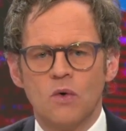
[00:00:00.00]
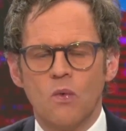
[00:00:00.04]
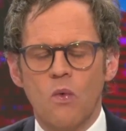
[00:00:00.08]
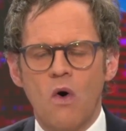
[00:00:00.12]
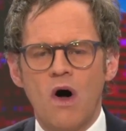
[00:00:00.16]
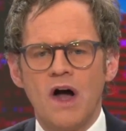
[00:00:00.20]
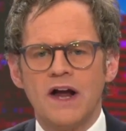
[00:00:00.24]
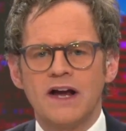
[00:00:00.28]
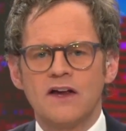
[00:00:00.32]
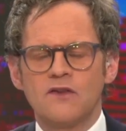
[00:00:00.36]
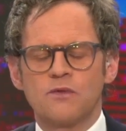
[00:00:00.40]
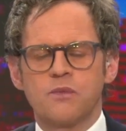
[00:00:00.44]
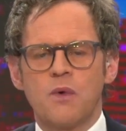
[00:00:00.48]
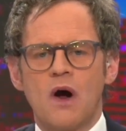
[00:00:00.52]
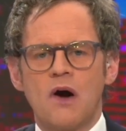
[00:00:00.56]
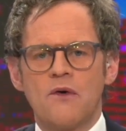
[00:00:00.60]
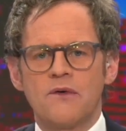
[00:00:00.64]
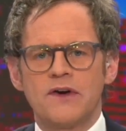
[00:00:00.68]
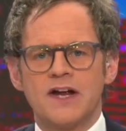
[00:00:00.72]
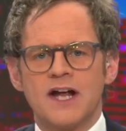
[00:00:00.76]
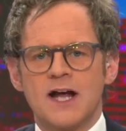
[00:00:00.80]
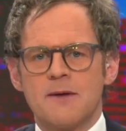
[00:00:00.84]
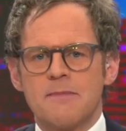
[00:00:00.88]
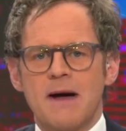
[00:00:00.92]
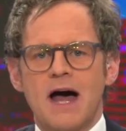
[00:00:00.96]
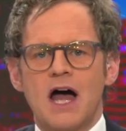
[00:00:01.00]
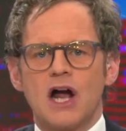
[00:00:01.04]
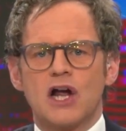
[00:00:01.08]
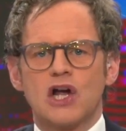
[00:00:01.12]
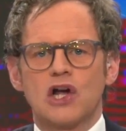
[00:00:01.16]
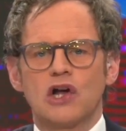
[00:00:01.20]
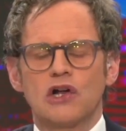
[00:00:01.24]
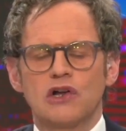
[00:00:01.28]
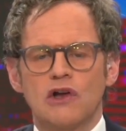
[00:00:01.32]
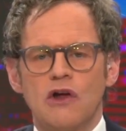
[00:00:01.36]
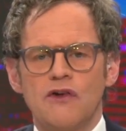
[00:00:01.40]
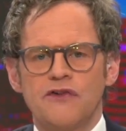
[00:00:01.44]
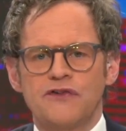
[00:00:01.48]
Why is worrying about a
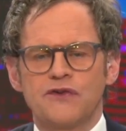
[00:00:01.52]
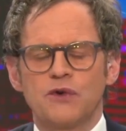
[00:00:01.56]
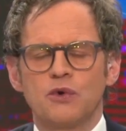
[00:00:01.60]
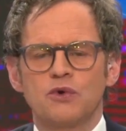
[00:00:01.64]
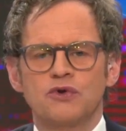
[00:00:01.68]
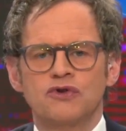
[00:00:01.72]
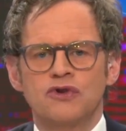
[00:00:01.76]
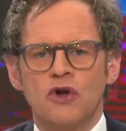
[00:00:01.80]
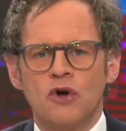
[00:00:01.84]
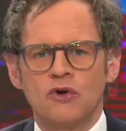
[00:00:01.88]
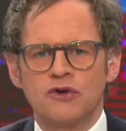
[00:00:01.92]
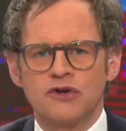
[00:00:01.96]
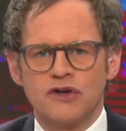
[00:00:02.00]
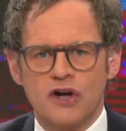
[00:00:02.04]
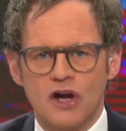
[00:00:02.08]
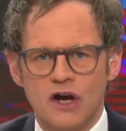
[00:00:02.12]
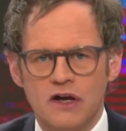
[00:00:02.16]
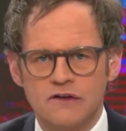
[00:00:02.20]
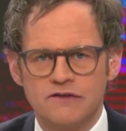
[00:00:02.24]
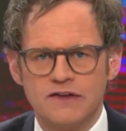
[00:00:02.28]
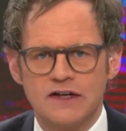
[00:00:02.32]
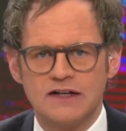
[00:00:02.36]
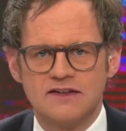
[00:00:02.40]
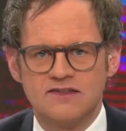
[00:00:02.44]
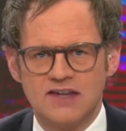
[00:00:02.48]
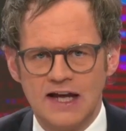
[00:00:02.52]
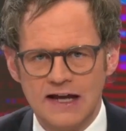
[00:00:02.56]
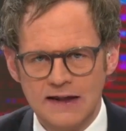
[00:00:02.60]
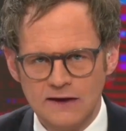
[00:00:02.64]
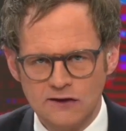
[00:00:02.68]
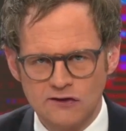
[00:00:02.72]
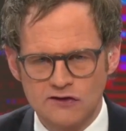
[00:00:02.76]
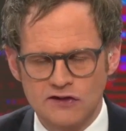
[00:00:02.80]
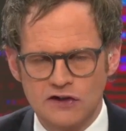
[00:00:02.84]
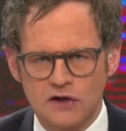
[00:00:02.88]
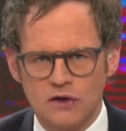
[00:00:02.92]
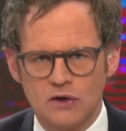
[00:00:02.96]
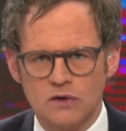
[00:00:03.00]
colossal non COVID
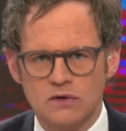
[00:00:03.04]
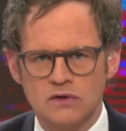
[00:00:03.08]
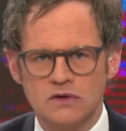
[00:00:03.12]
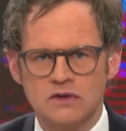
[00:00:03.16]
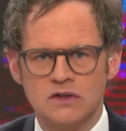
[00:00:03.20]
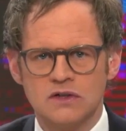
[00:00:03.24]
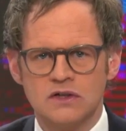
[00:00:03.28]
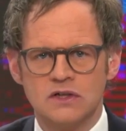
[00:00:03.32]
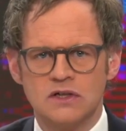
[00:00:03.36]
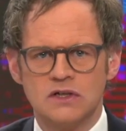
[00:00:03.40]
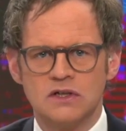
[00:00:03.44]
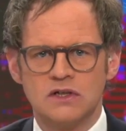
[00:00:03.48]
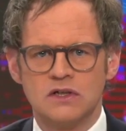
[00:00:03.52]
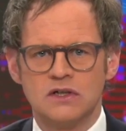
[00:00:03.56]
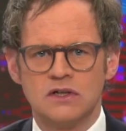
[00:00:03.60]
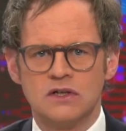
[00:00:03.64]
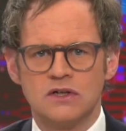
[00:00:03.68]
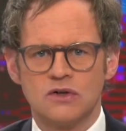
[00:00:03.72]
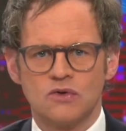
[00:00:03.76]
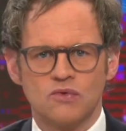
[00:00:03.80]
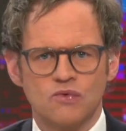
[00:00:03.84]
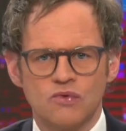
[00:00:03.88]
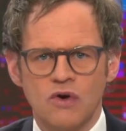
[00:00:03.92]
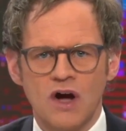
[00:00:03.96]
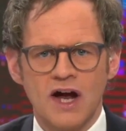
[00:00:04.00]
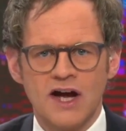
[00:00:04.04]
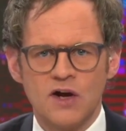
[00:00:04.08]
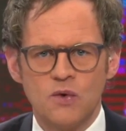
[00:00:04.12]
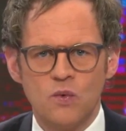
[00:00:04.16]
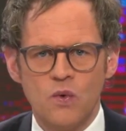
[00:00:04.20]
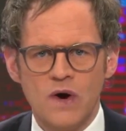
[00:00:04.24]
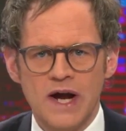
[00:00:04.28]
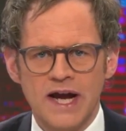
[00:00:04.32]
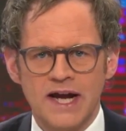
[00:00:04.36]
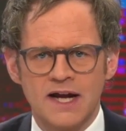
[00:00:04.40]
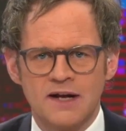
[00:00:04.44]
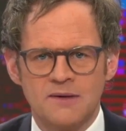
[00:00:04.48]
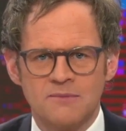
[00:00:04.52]
death toll right
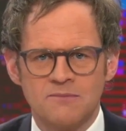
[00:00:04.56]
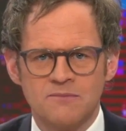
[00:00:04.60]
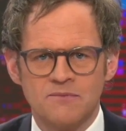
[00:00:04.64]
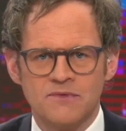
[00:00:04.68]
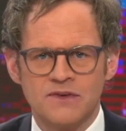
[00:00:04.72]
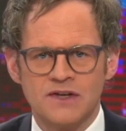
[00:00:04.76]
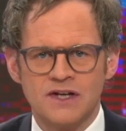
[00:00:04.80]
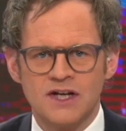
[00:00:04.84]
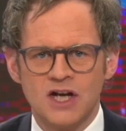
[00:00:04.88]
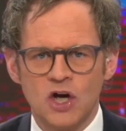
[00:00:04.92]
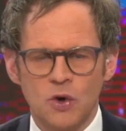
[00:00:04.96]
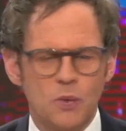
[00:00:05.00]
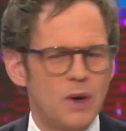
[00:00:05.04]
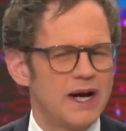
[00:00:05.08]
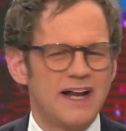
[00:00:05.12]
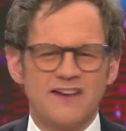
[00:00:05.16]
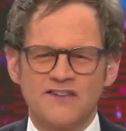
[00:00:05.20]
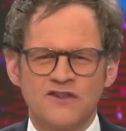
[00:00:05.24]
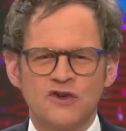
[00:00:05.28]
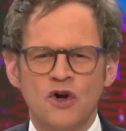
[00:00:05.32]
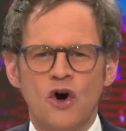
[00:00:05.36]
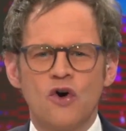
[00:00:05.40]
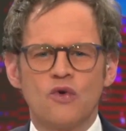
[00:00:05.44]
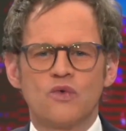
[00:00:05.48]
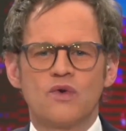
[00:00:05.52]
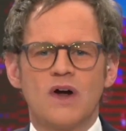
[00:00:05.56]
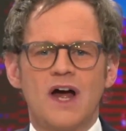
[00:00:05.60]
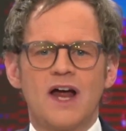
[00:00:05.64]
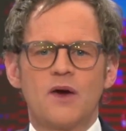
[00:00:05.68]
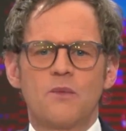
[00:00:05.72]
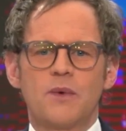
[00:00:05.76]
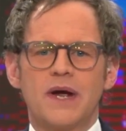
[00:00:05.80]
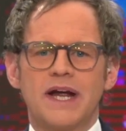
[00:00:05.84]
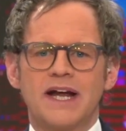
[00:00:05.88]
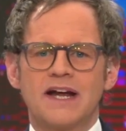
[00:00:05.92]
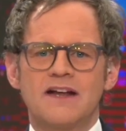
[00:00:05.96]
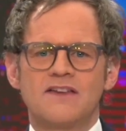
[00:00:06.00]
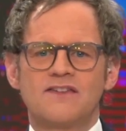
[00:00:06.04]
wing? Well, it's not
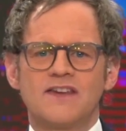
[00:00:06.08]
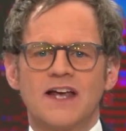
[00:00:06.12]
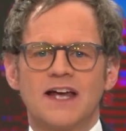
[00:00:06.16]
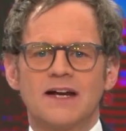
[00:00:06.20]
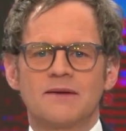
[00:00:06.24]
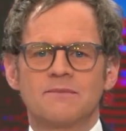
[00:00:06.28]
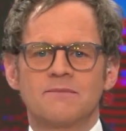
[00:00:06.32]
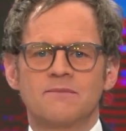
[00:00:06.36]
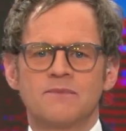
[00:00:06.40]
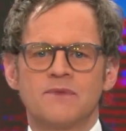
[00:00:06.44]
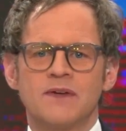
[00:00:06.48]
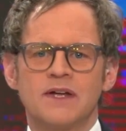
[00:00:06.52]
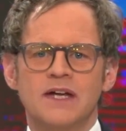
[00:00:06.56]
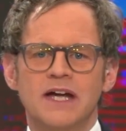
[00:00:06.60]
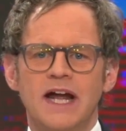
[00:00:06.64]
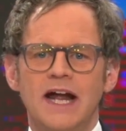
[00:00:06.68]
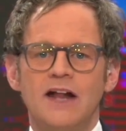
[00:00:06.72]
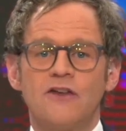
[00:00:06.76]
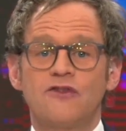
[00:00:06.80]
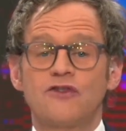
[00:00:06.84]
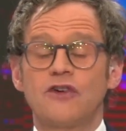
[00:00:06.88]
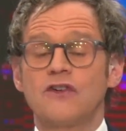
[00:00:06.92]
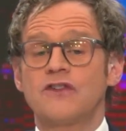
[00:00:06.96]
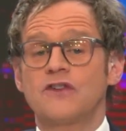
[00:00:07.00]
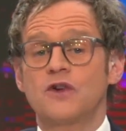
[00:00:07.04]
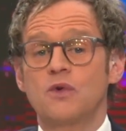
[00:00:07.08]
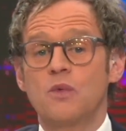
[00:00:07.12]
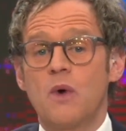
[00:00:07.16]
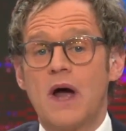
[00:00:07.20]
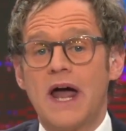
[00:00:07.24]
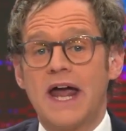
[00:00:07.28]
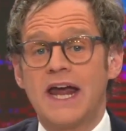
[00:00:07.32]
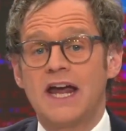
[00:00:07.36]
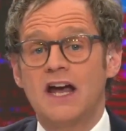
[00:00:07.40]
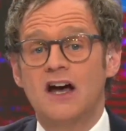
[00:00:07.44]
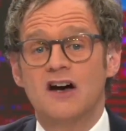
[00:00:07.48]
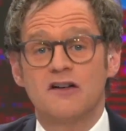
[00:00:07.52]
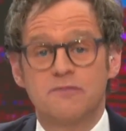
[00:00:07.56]
right wing, is it? It's just a
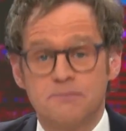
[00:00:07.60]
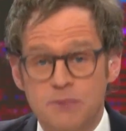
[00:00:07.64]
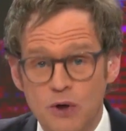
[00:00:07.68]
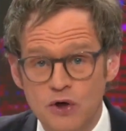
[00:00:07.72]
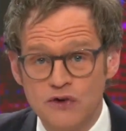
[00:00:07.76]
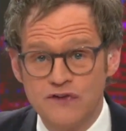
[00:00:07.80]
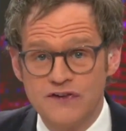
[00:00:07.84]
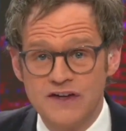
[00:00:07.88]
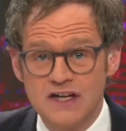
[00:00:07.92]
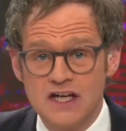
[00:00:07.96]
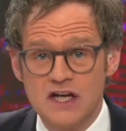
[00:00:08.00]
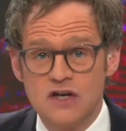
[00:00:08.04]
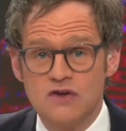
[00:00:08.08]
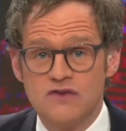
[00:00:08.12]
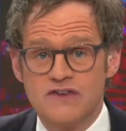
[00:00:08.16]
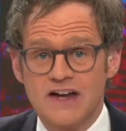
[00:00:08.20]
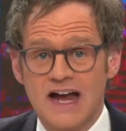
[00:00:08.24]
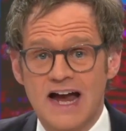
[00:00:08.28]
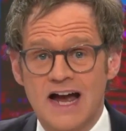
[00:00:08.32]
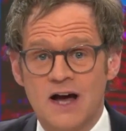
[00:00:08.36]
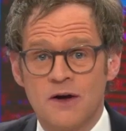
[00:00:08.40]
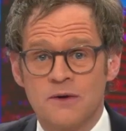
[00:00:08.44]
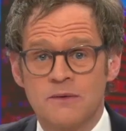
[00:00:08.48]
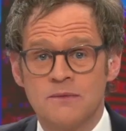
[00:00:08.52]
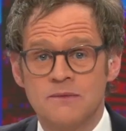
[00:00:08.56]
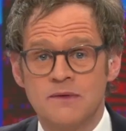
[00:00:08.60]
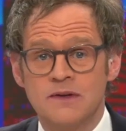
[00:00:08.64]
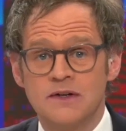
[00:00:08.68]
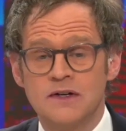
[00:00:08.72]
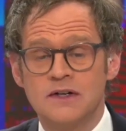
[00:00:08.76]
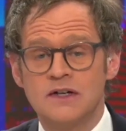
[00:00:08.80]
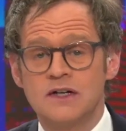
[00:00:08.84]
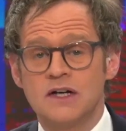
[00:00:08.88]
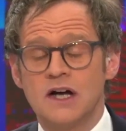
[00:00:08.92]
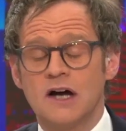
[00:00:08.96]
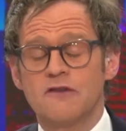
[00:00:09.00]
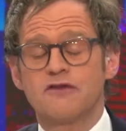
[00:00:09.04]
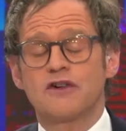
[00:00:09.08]
way of putting you down
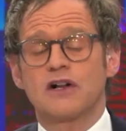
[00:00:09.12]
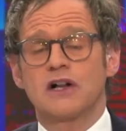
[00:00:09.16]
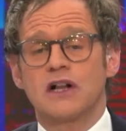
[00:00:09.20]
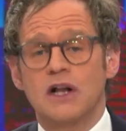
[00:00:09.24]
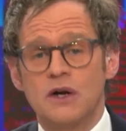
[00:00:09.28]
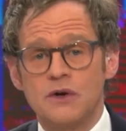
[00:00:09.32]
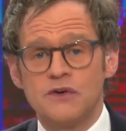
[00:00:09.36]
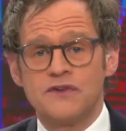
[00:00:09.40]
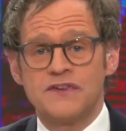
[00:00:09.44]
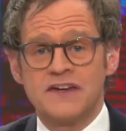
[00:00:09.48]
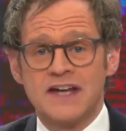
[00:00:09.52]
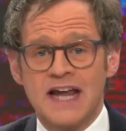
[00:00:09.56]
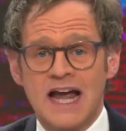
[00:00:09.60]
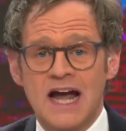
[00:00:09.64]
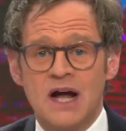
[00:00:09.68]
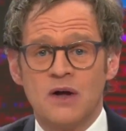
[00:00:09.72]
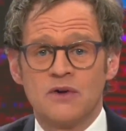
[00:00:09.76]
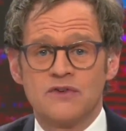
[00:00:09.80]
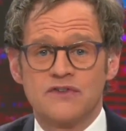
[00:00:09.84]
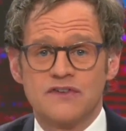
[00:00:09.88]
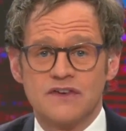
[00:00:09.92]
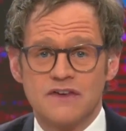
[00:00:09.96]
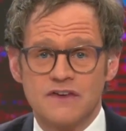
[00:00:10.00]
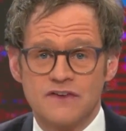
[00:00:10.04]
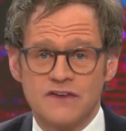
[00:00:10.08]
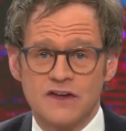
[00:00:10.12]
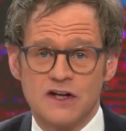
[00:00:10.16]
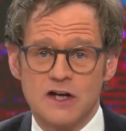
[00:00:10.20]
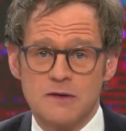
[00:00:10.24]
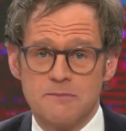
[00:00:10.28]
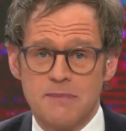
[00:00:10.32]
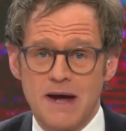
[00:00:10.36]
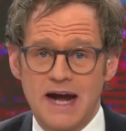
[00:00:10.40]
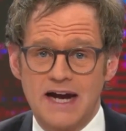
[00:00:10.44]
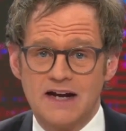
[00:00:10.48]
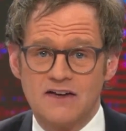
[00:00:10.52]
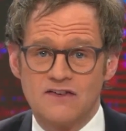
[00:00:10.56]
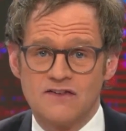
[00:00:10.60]
of closing out the
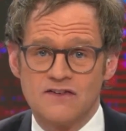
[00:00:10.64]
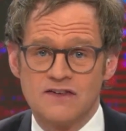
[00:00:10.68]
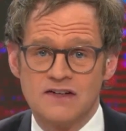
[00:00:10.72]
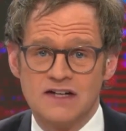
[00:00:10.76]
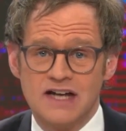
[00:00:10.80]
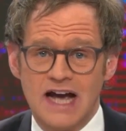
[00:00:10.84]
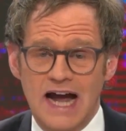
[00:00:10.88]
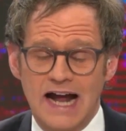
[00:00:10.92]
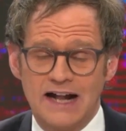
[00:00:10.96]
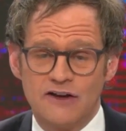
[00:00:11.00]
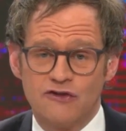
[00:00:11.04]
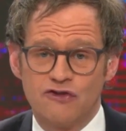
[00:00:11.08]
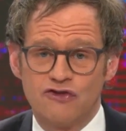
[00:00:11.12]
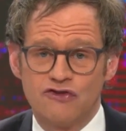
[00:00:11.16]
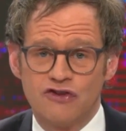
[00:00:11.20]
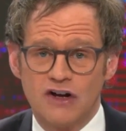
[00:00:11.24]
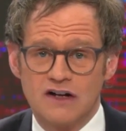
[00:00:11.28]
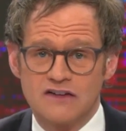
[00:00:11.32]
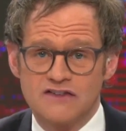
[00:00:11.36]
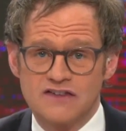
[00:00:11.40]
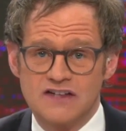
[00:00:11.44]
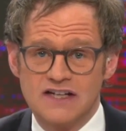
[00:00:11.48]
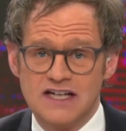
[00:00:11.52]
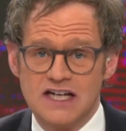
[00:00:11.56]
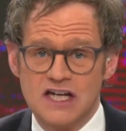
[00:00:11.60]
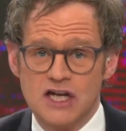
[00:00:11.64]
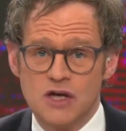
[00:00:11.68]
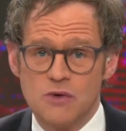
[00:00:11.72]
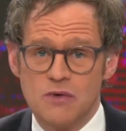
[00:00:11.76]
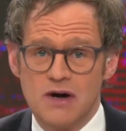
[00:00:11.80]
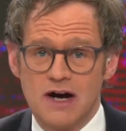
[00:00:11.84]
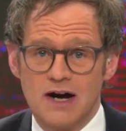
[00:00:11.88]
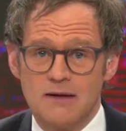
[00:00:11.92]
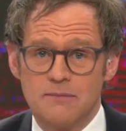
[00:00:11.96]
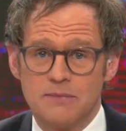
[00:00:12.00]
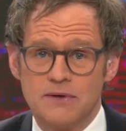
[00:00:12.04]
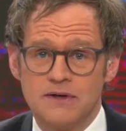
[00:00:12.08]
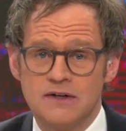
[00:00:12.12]
debate and shutting
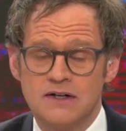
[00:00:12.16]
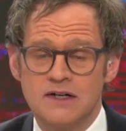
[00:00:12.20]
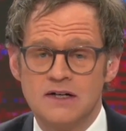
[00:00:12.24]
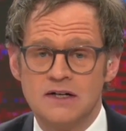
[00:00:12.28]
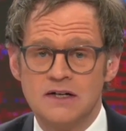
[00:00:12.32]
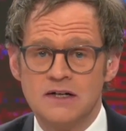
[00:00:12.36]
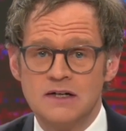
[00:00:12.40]
you up.